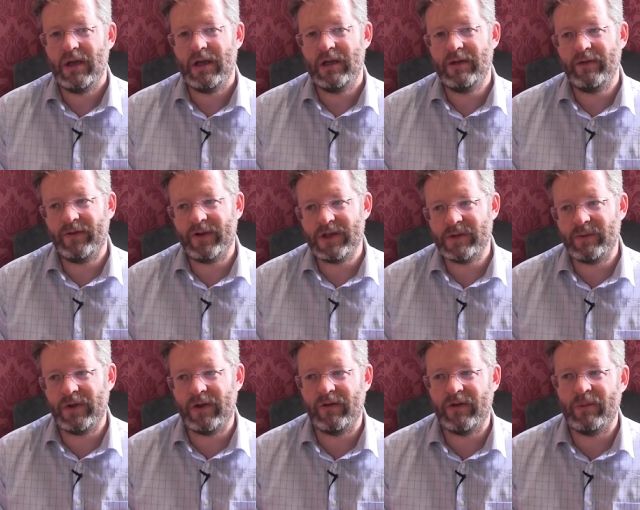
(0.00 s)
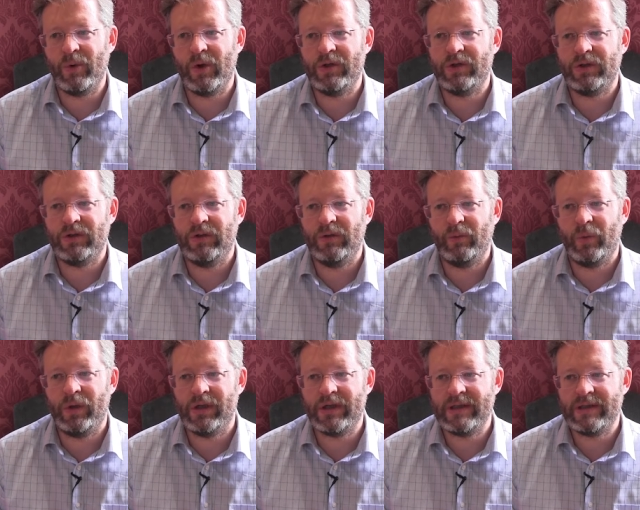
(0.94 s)
In the first week of the module,
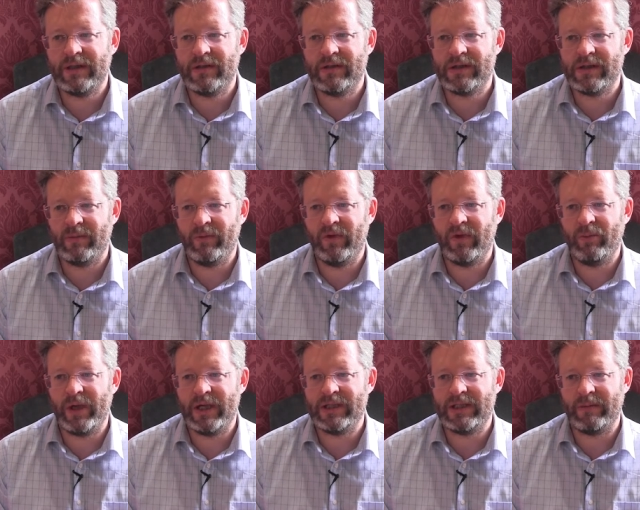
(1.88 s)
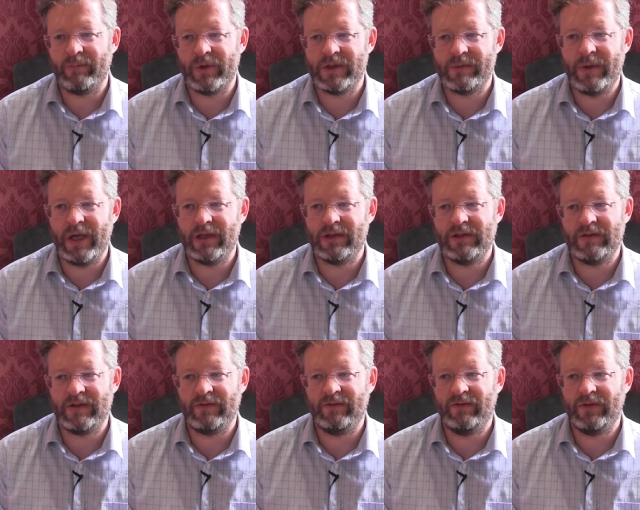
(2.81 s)
we'll consider some of the basic
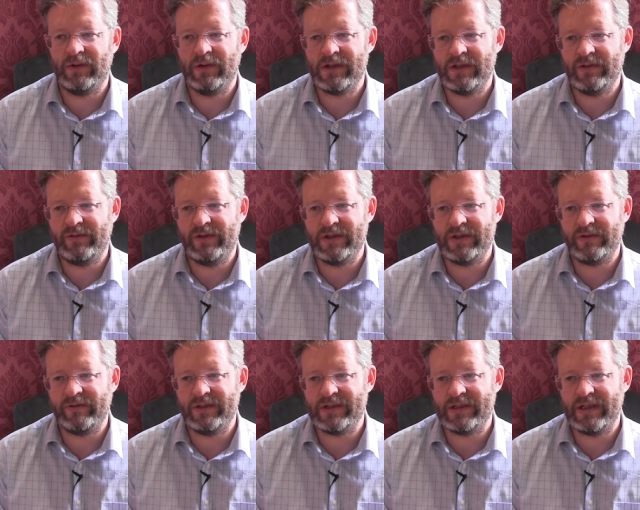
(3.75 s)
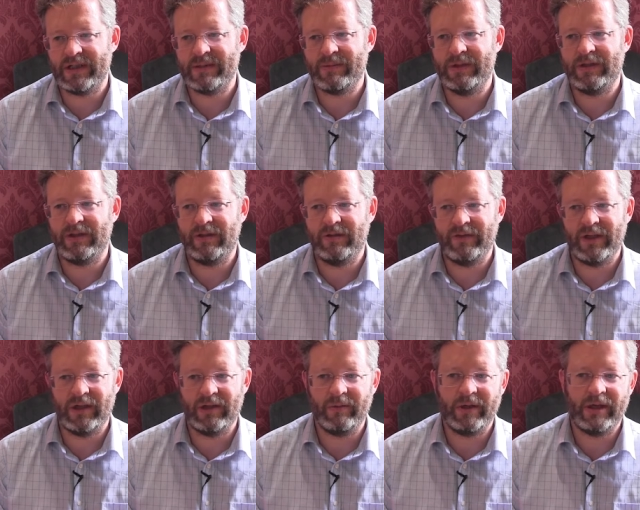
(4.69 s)
perspectives and philosophies of assessment and
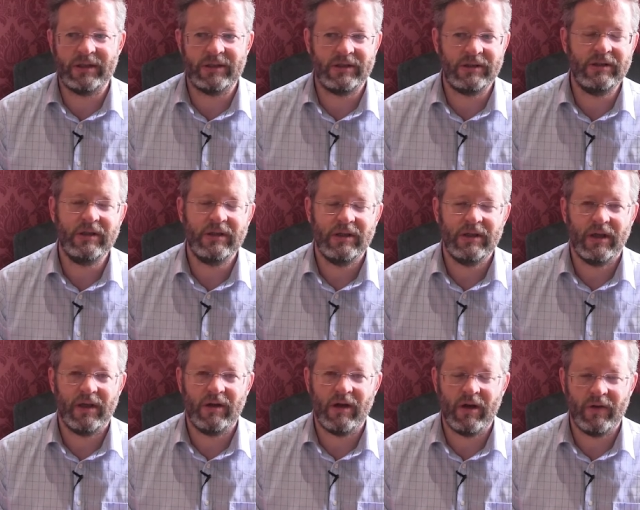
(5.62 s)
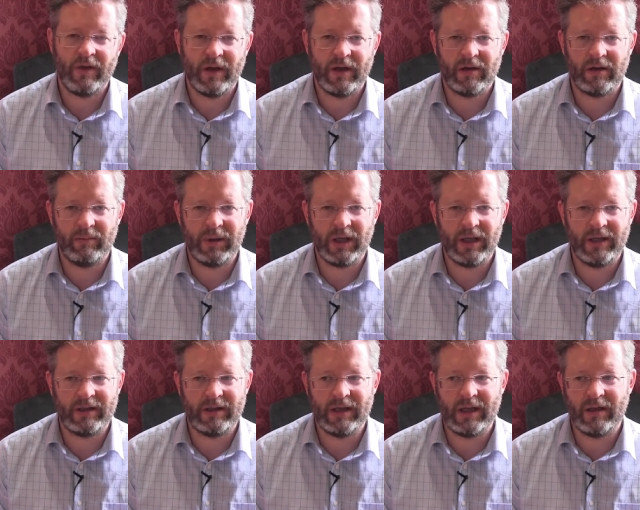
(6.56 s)
evaluation and how they are
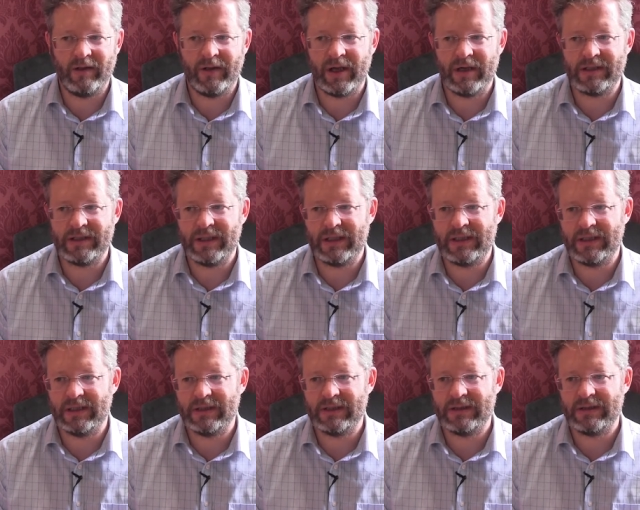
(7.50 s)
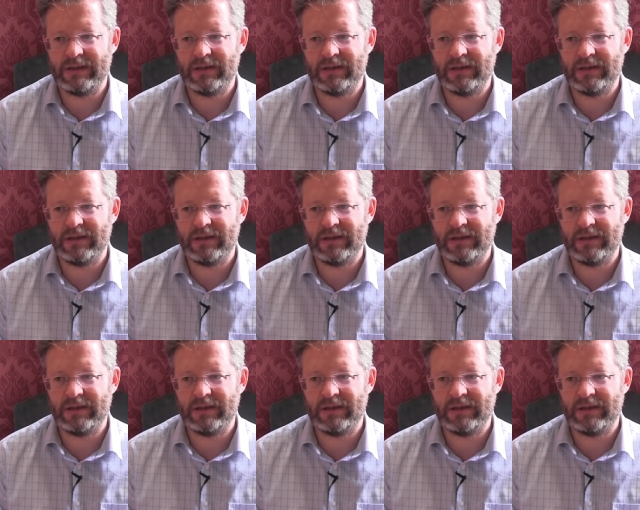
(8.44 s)
applied in healthcare settings.